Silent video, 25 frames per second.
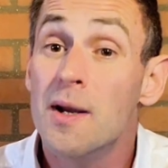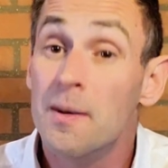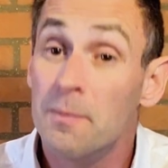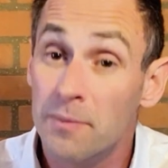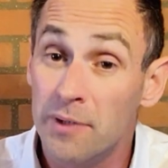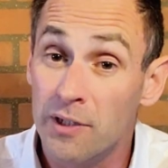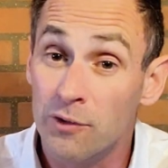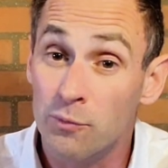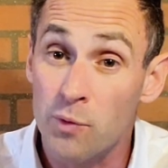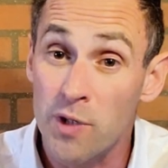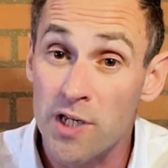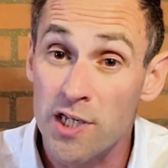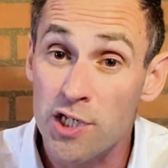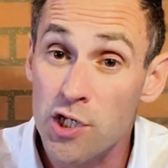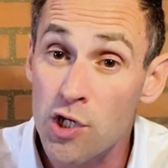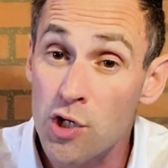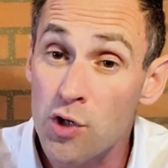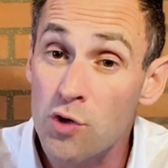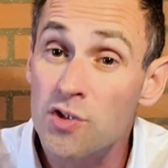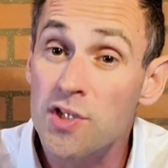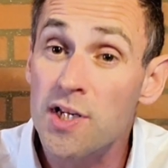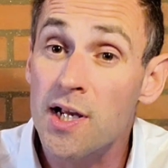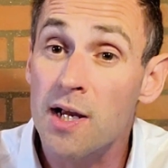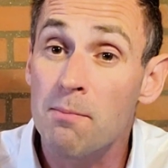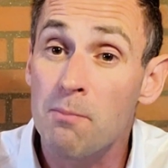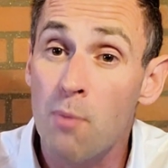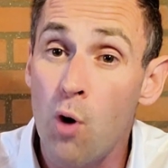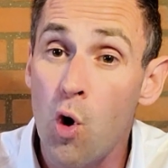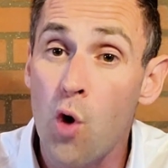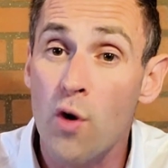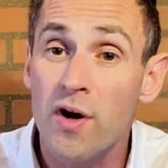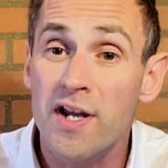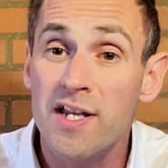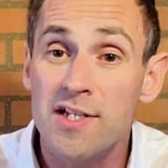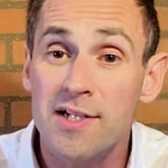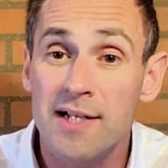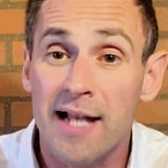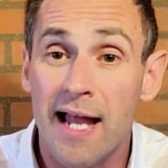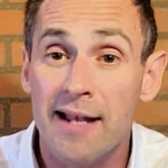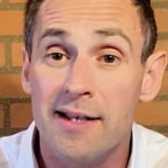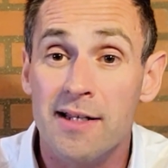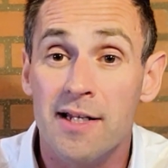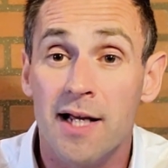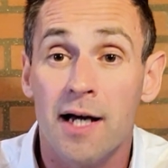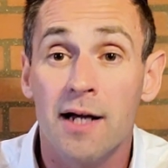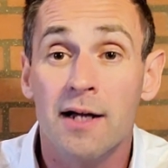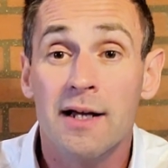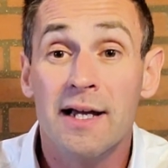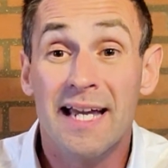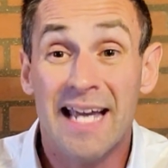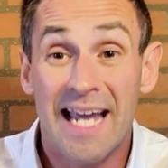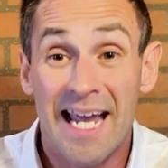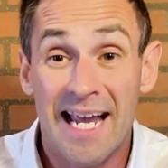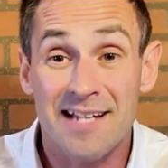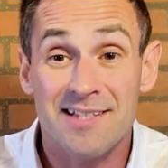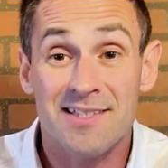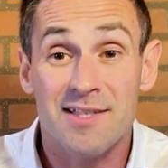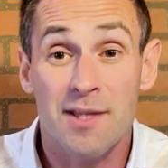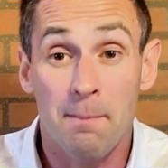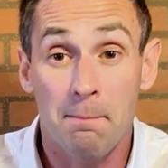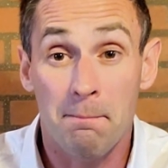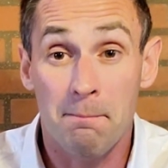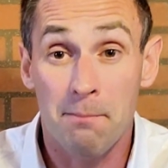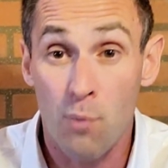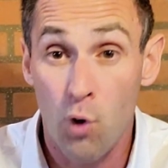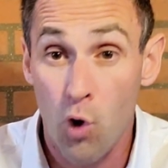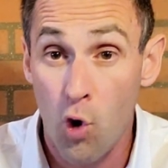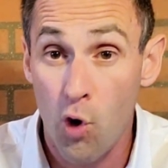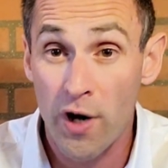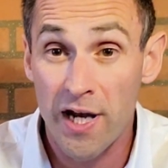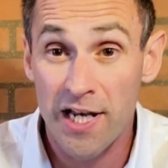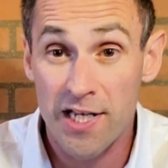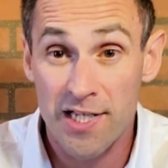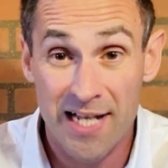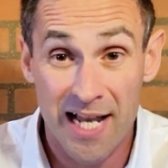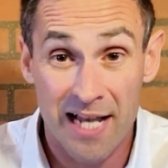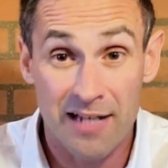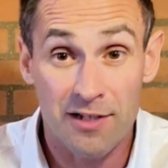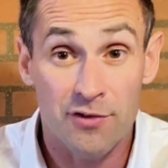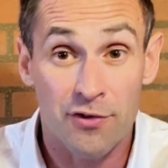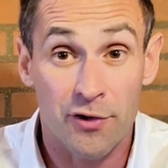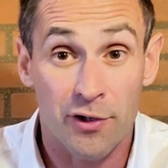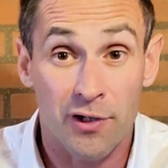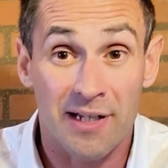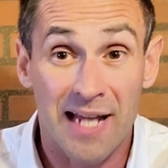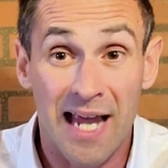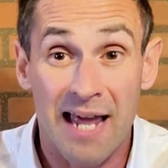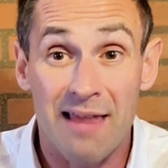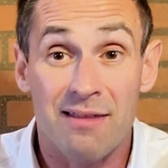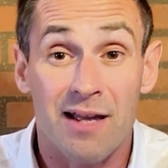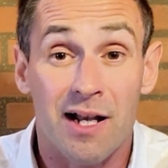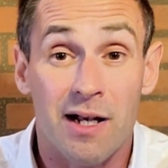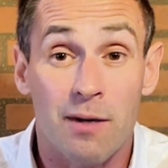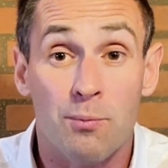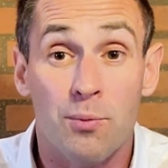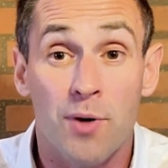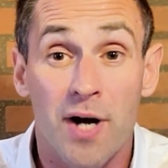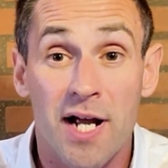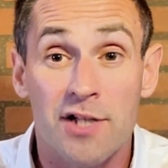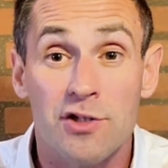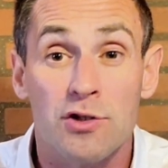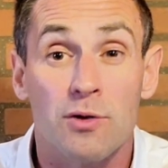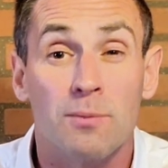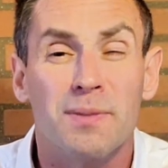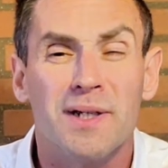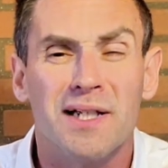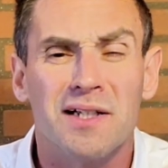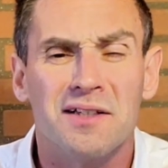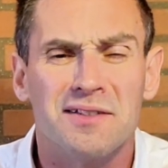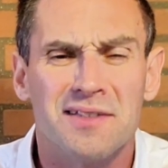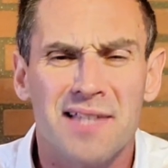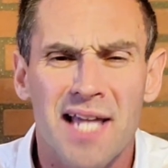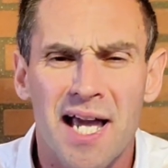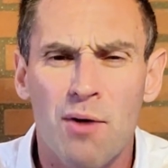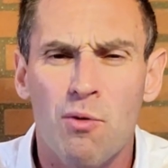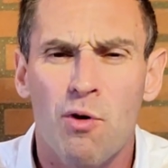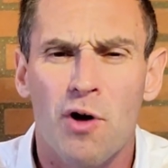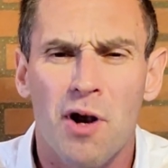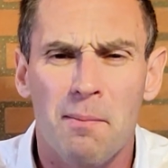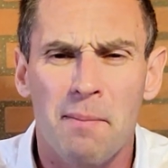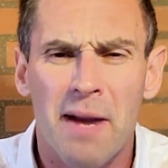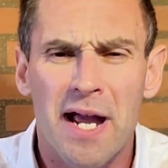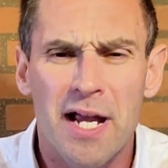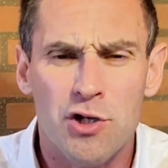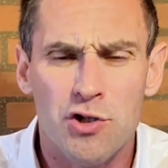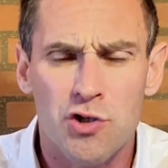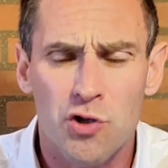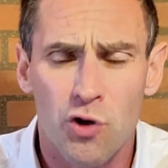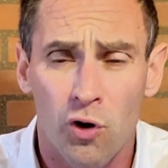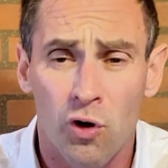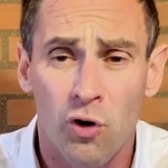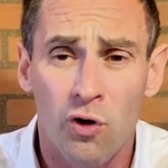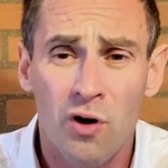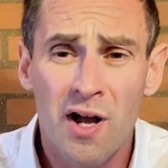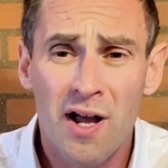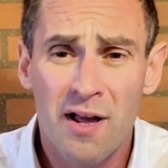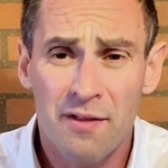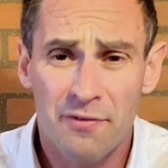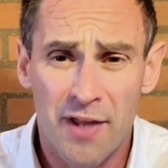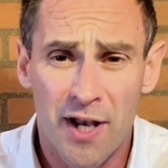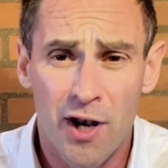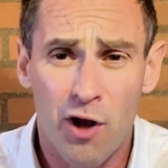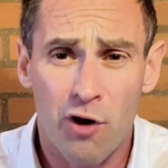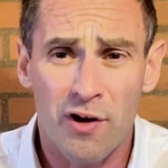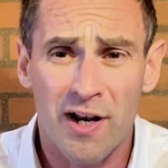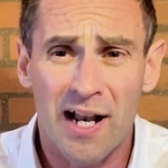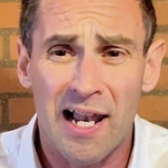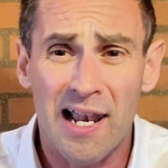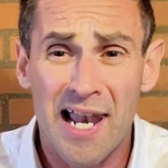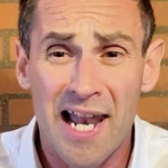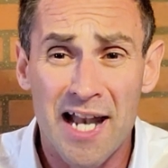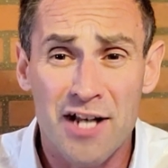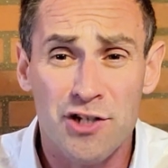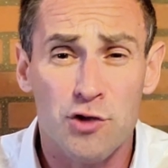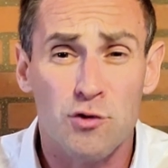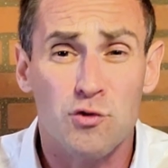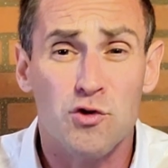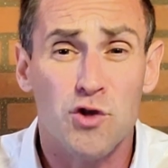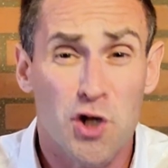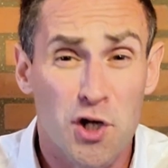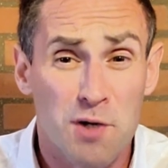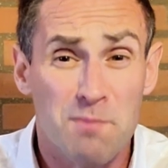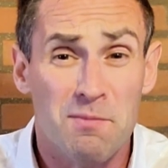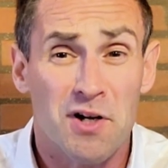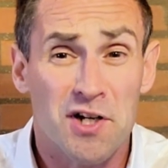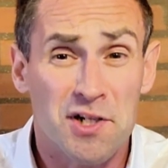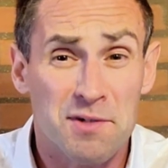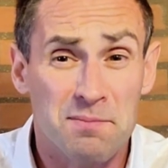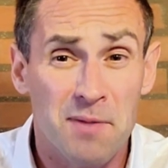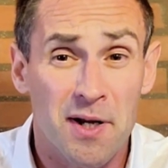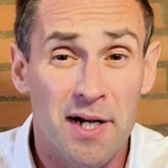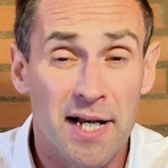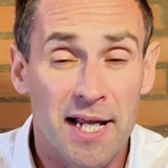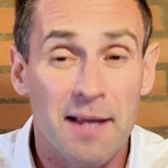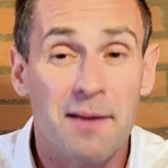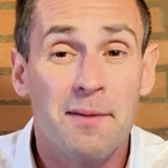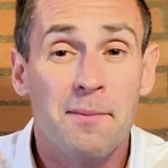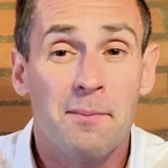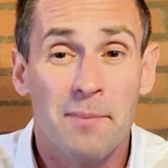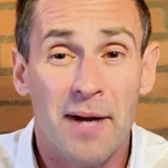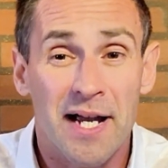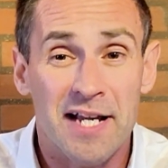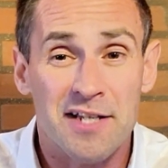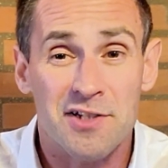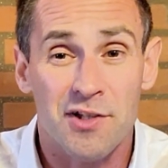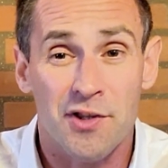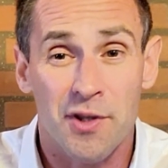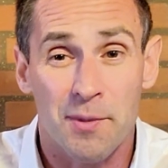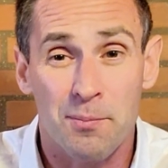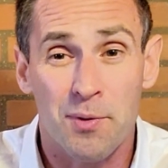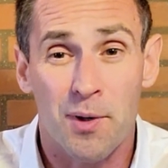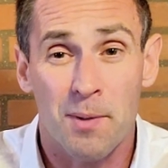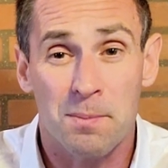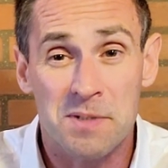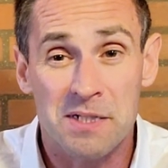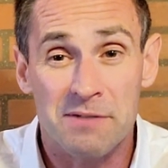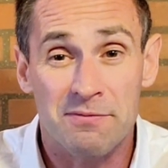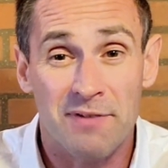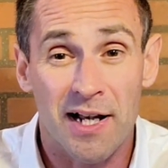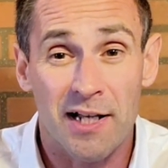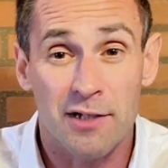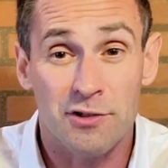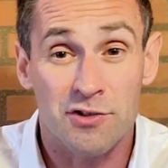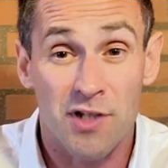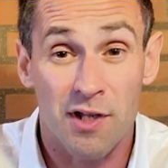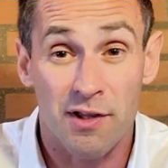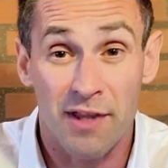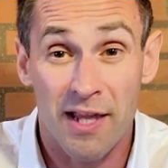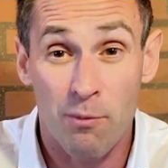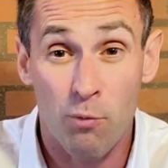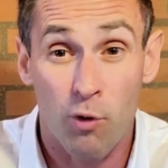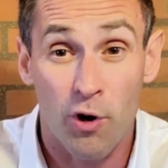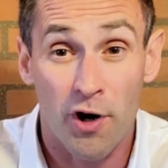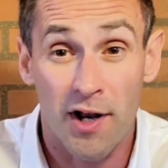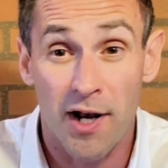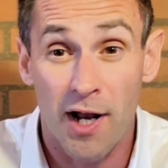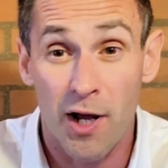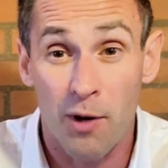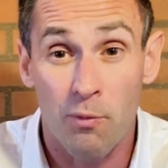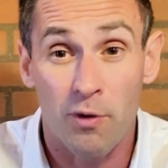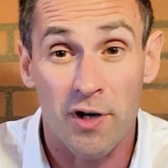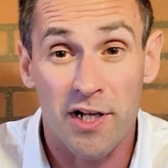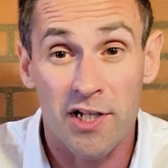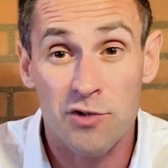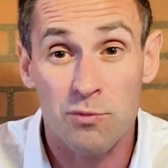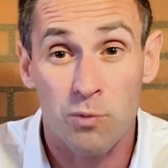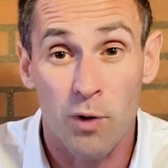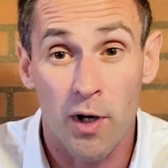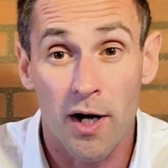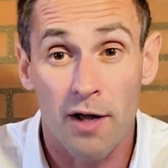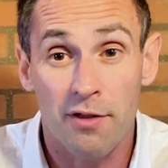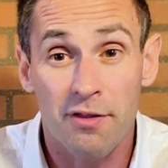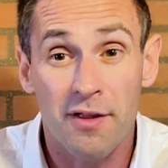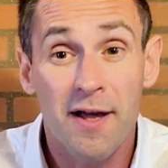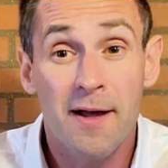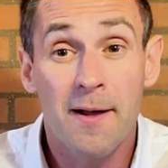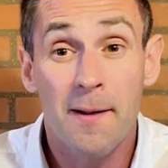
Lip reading: But if we're using a mortgage lender, it's the mortgage lender that will get that appraisal, because they want to make sure they're not going to lend you too much money based on the property value. So they want to know what it's worth.